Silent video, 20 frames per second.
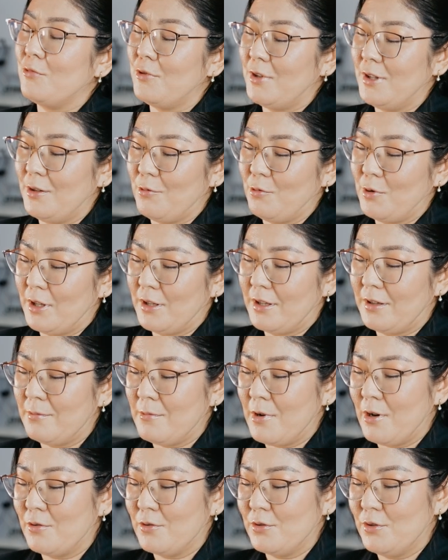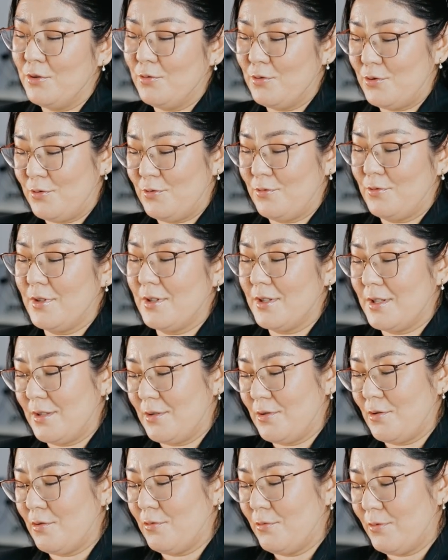we welcome our new students,
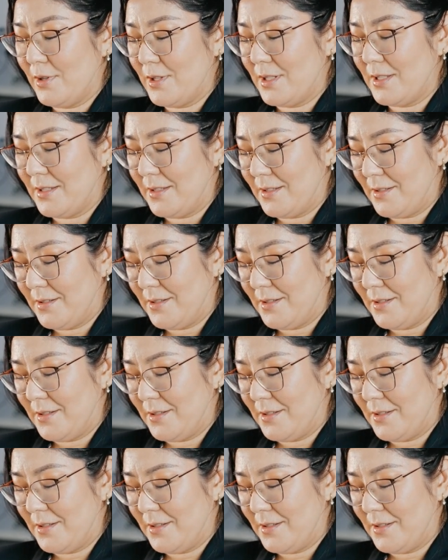it's always,